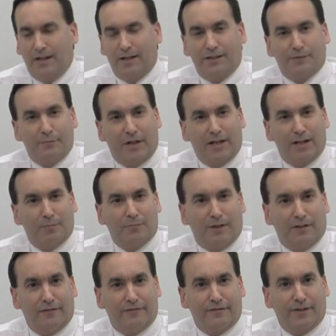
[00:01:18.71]
It's made up
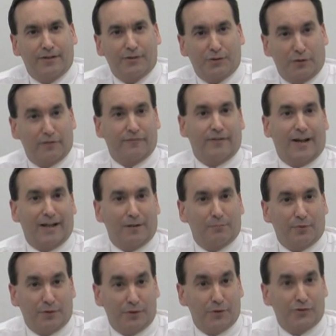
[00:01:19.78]
of certified
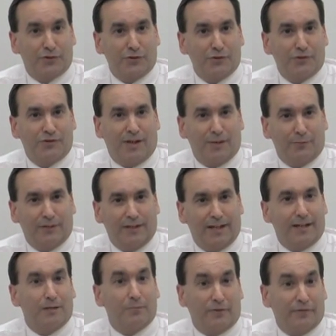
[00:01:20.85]
producers and
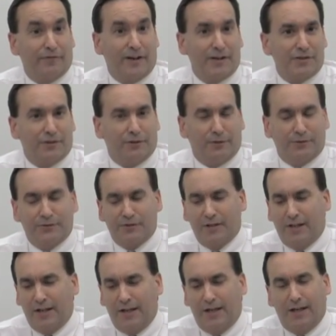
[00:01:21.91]
related professionals.
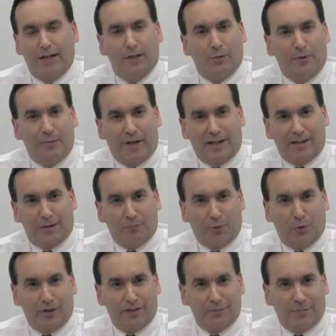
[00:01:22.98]
We make it a
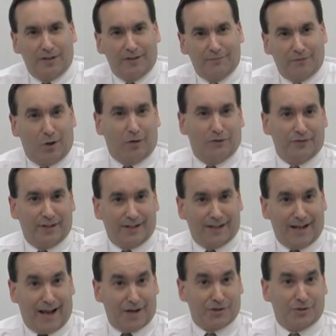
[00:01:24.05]
point to be involved at a
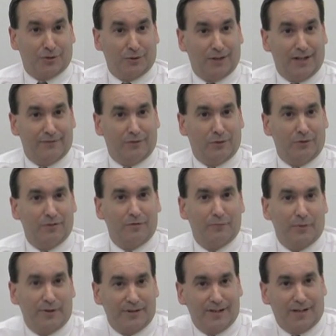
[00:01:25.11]
national level
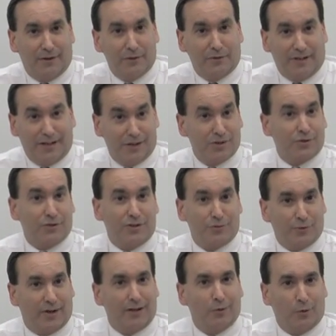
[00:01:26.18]
with the other industry
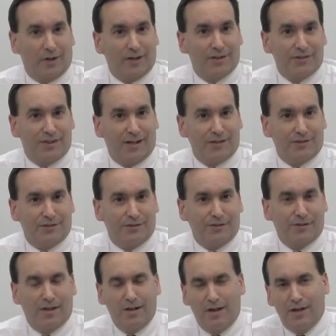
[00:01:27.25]
trade
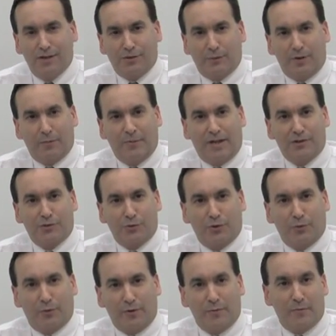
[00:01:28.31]
organizations so we can make sure
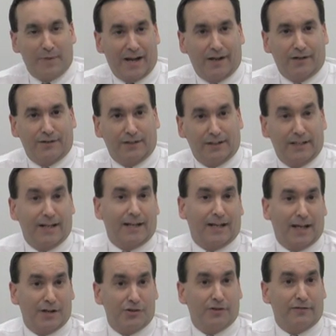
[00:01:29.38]
that we remain on the
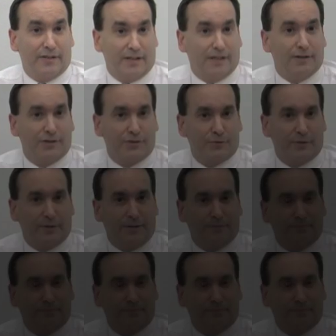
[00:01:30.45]
leading edge of the industry.